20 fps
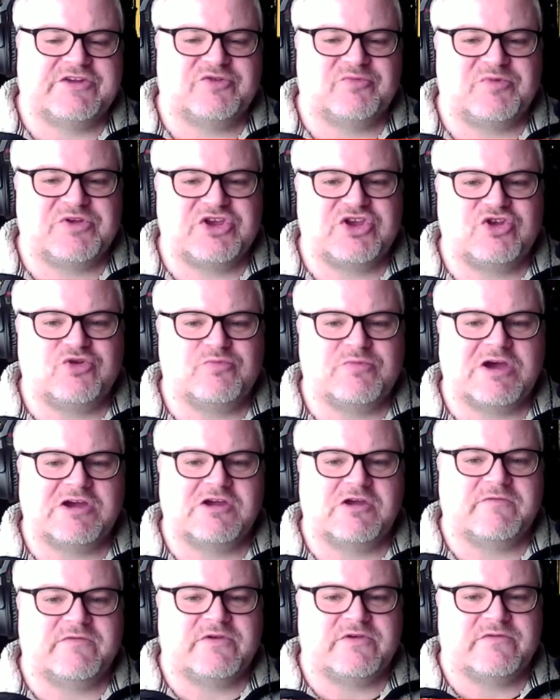to bring you
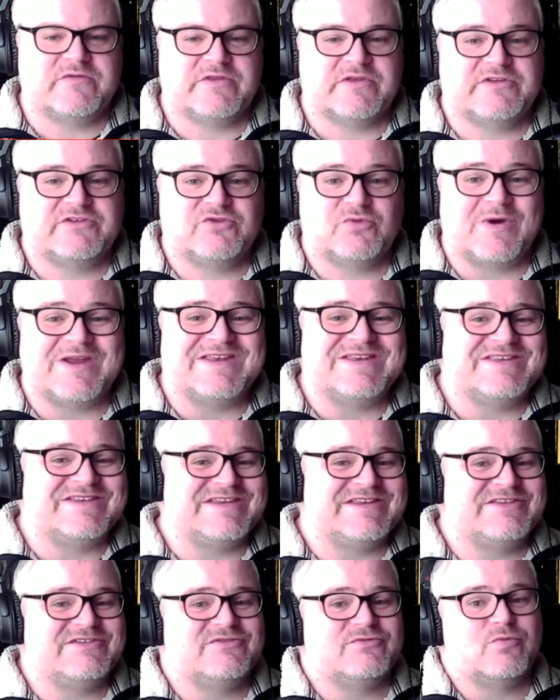my review for the
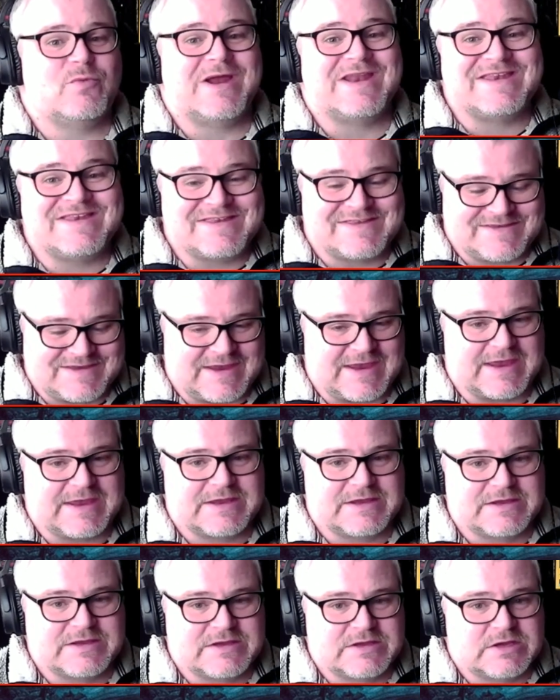2020
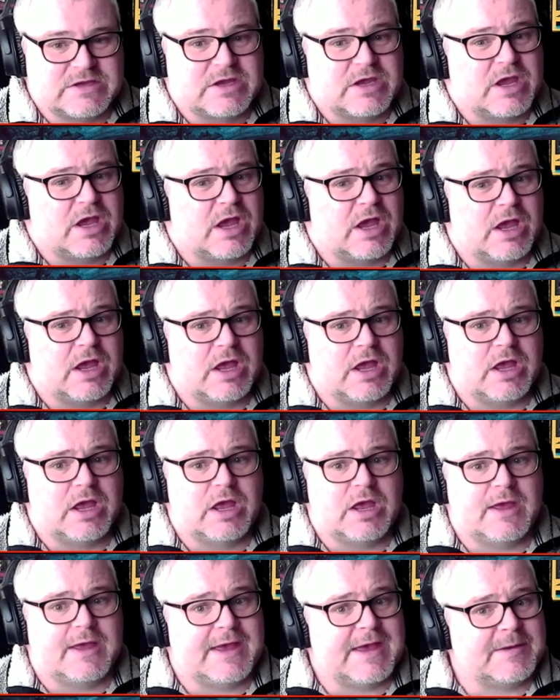
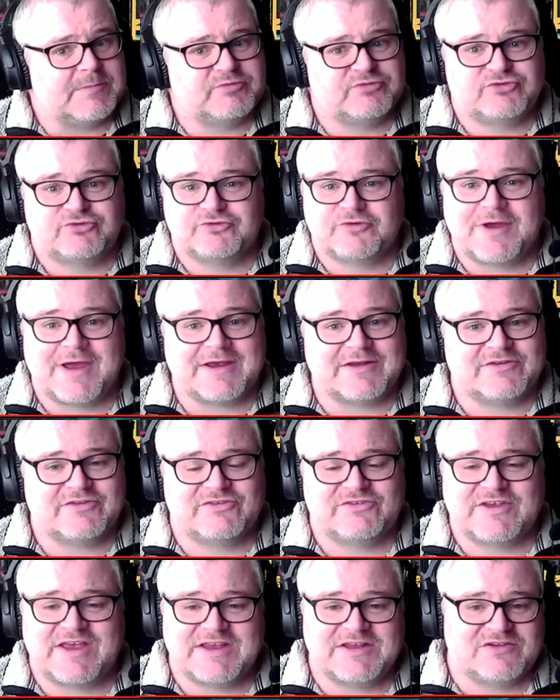abstract
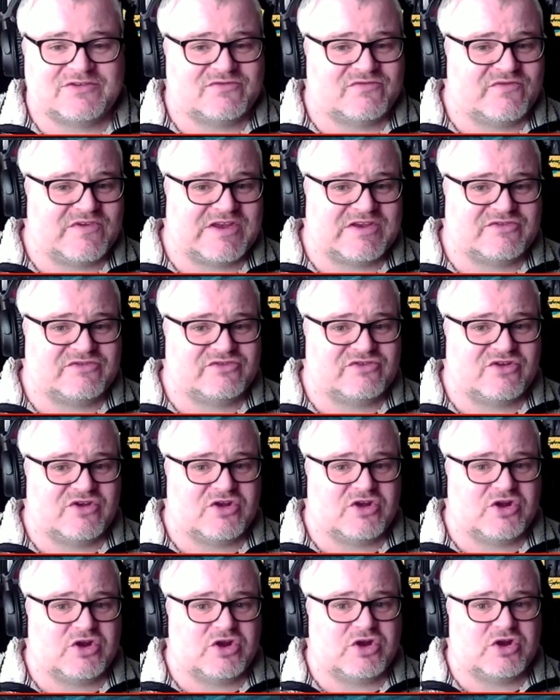science
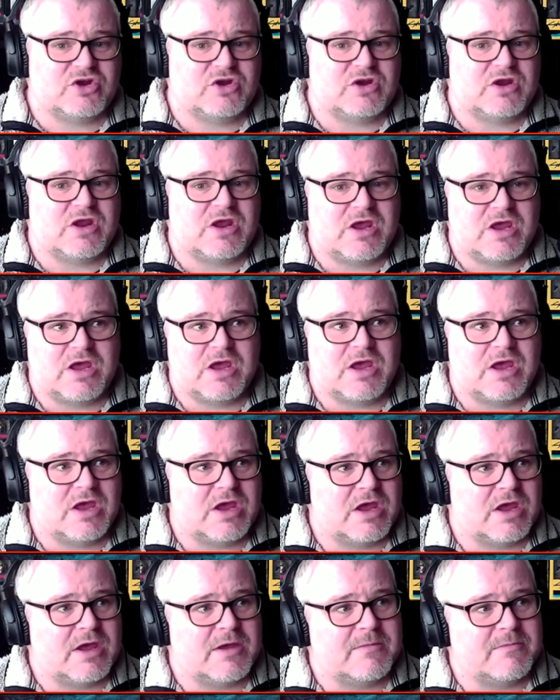fiction
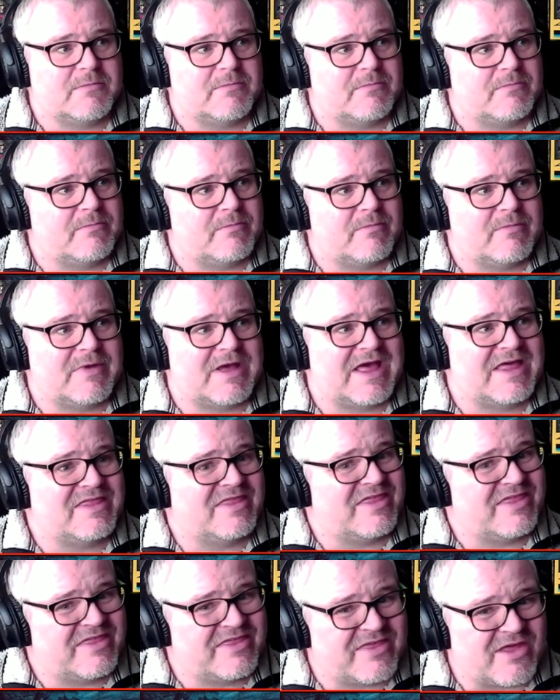
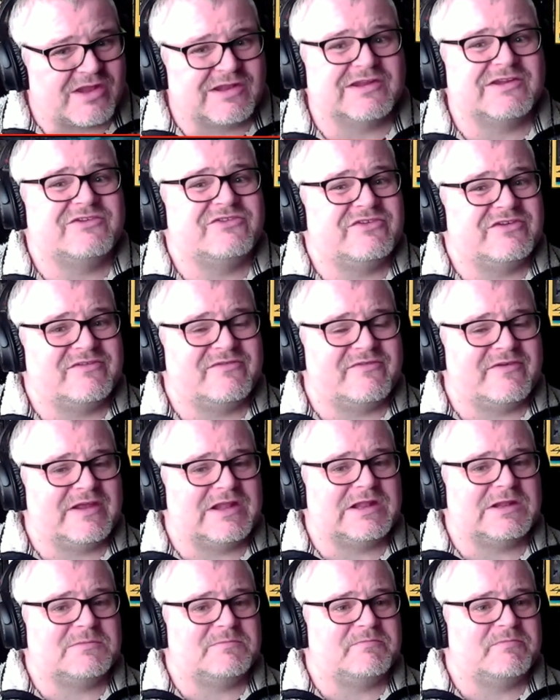anthology
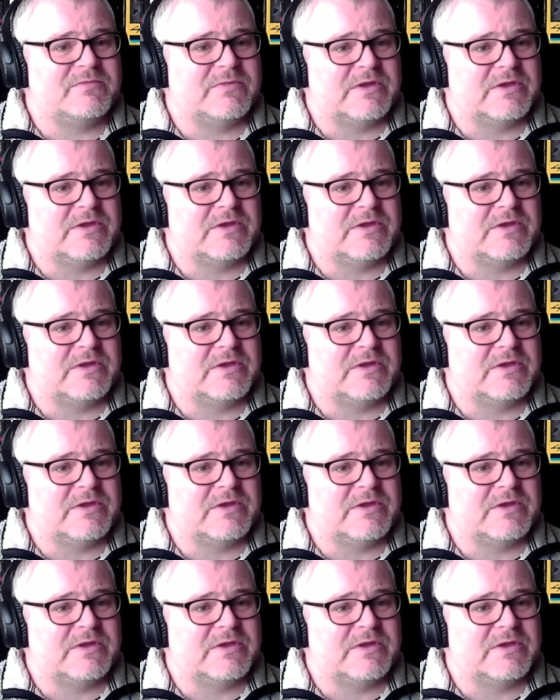film,